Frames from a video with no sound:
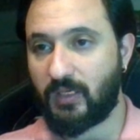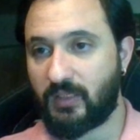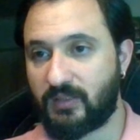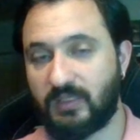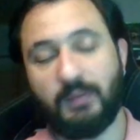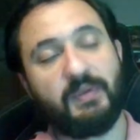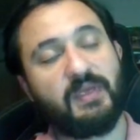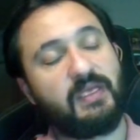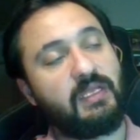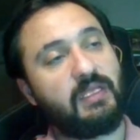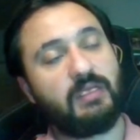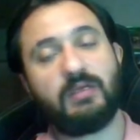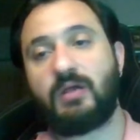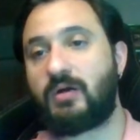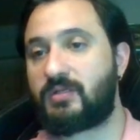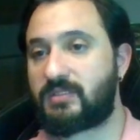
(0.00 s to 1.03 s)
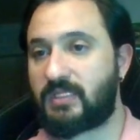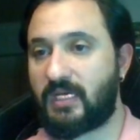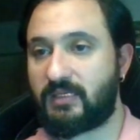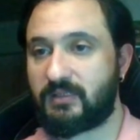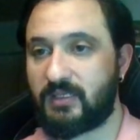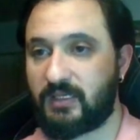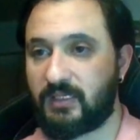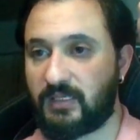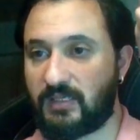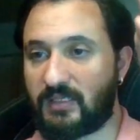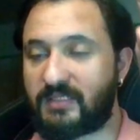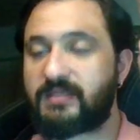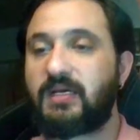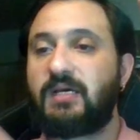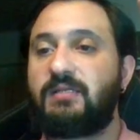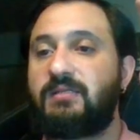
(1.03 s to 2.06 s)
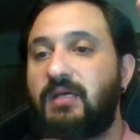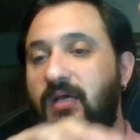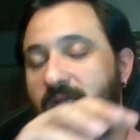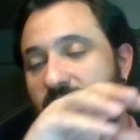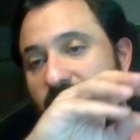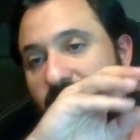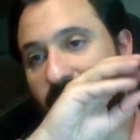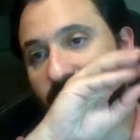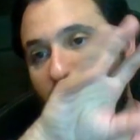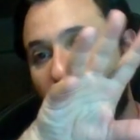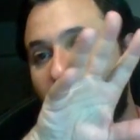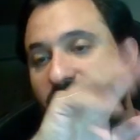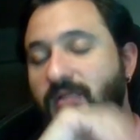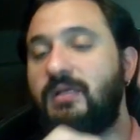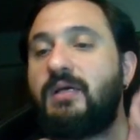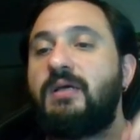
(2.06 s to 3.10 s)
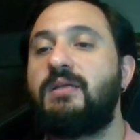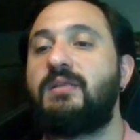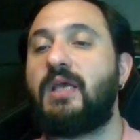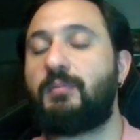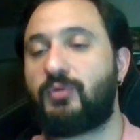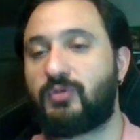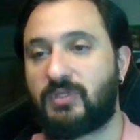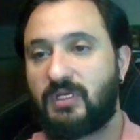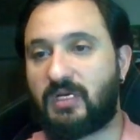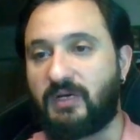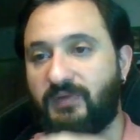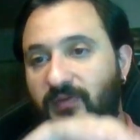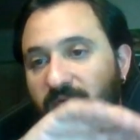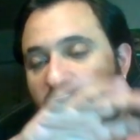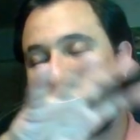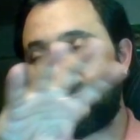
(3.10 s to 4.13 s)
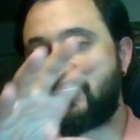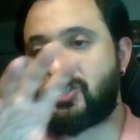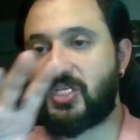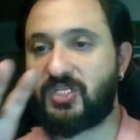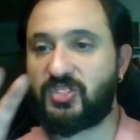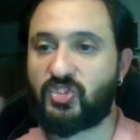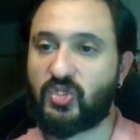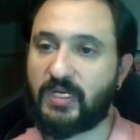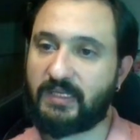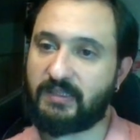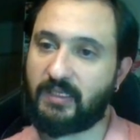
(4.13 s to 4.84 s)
beginning goes like this, and then in the middle, they put however and change the idea.